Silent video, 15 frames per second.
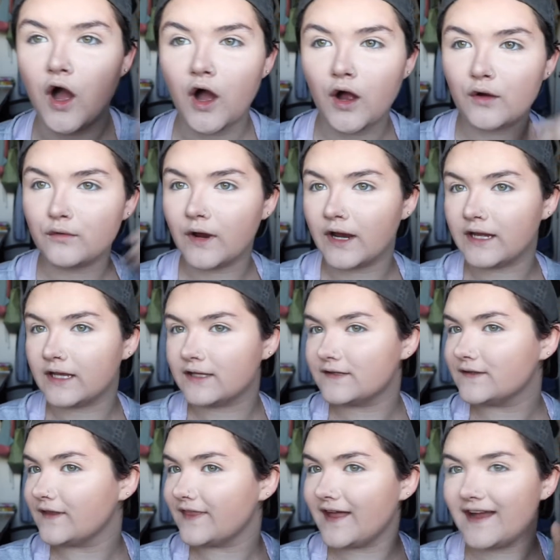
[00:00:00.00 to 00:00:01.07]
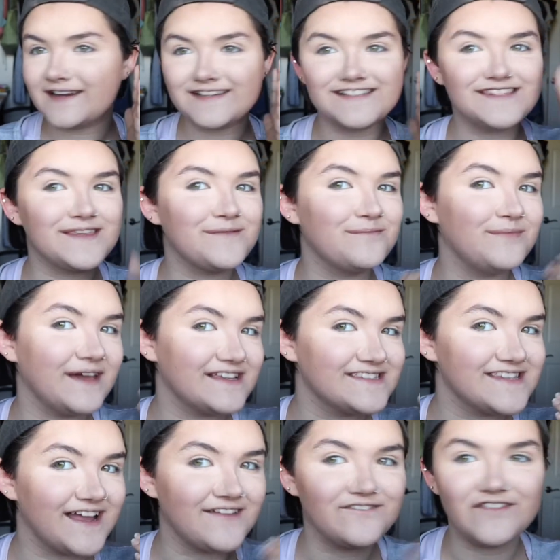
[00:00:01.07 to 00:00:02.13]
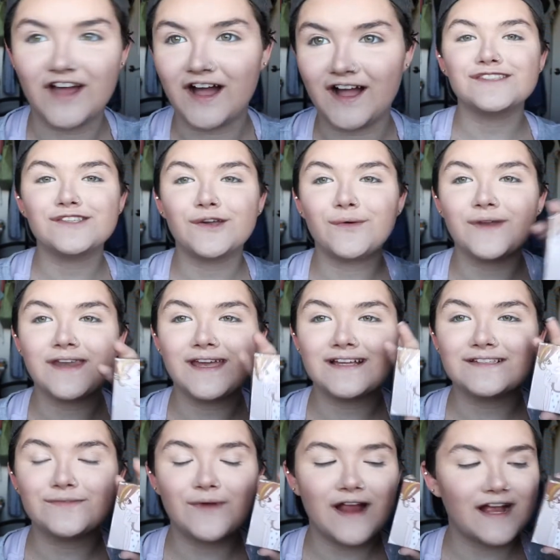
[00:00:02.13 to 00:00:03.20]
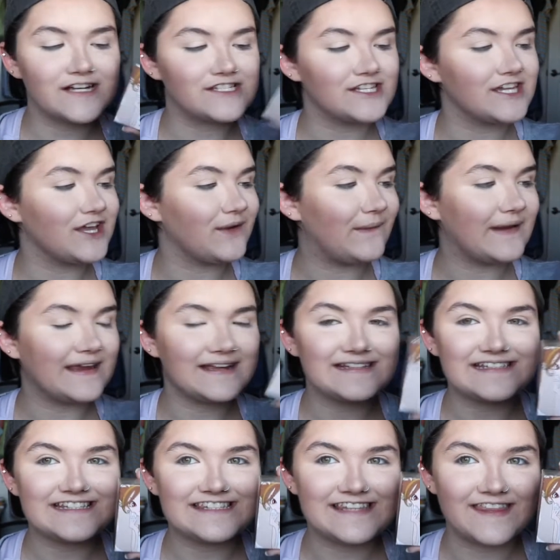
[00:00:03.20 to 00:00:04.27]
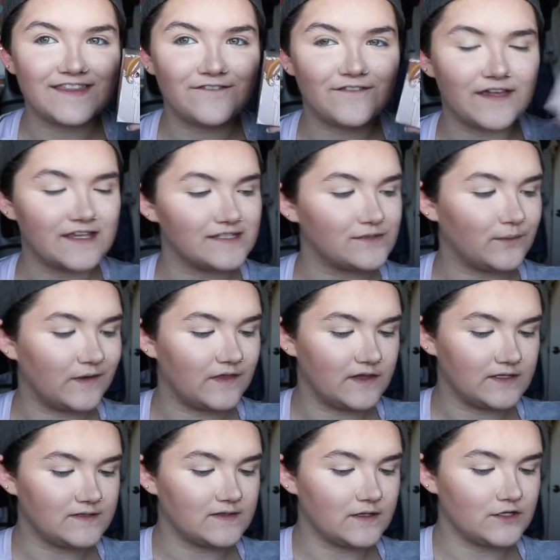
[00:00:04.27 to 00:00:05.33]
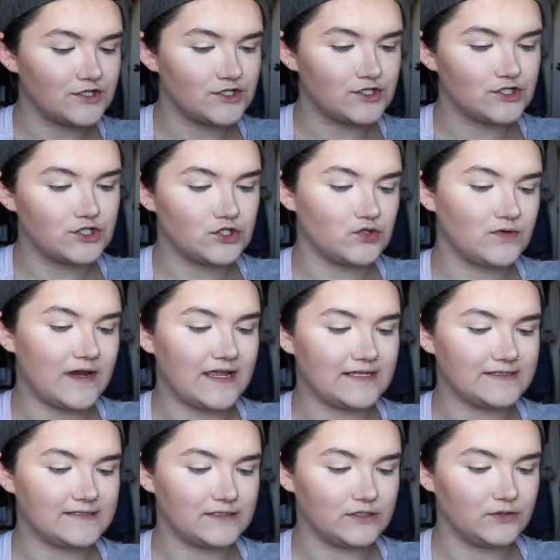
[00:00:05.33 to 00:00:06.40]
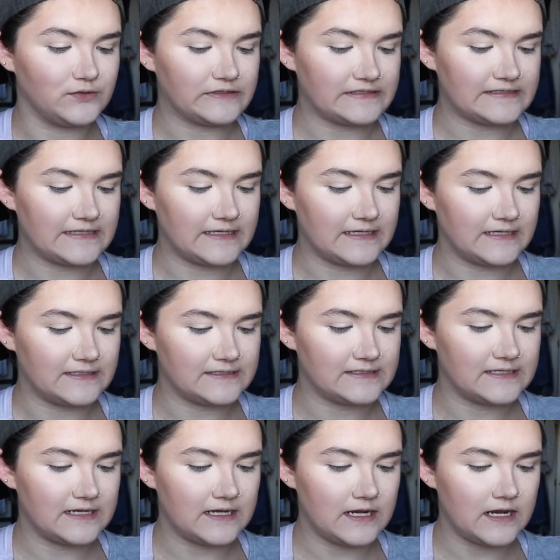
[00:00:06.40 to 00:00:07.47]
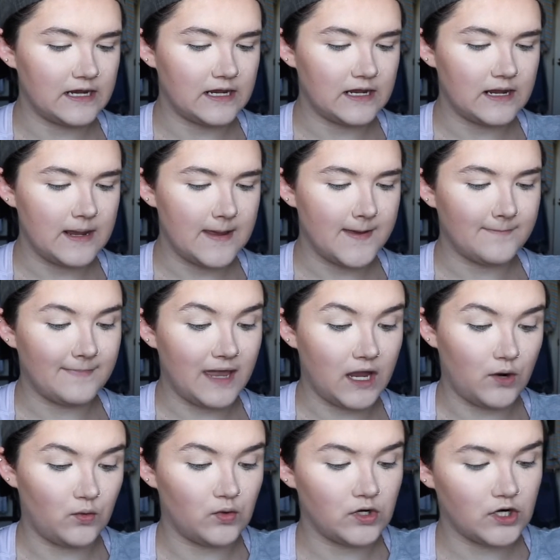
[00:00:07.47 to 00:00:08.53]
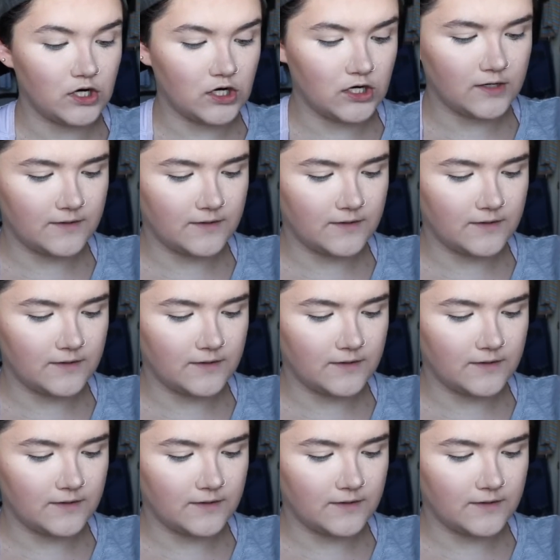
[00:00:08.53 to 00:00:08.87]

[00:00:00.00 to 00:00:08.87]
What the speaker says: Alrighty, so that is the best I've got. So next we're actually going to set the face with this translucent powder.